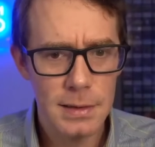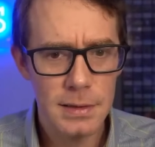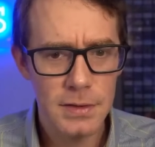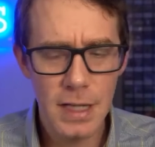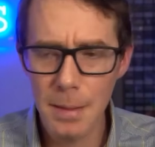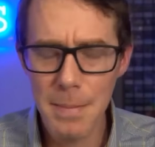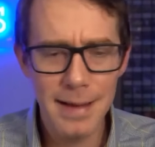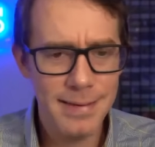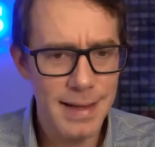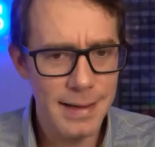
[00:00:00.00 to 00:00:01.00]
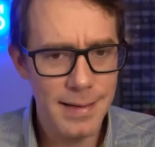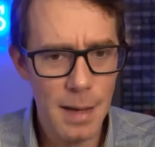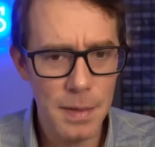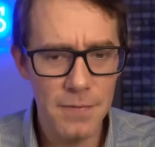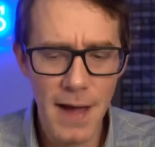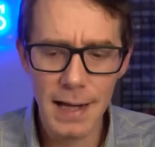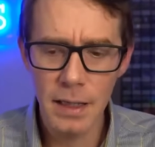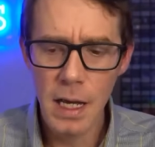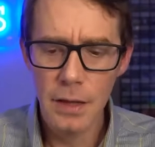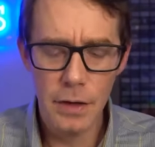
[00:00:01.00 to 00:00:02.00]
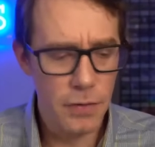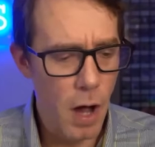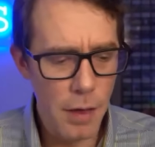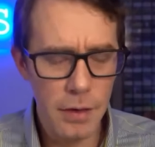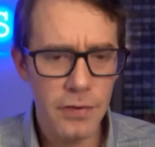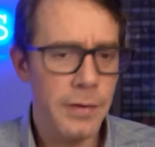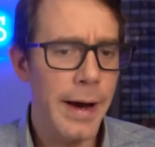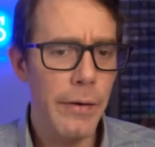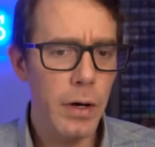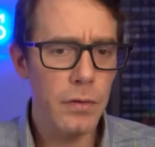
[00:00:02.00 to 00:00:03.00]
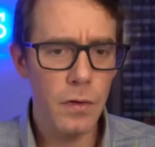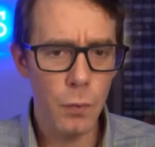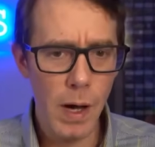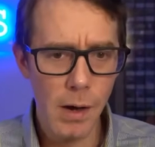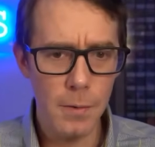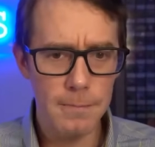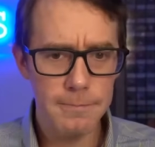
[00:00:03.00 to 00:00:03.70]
It's going to mess things up. In fact, there's other scenarios as well.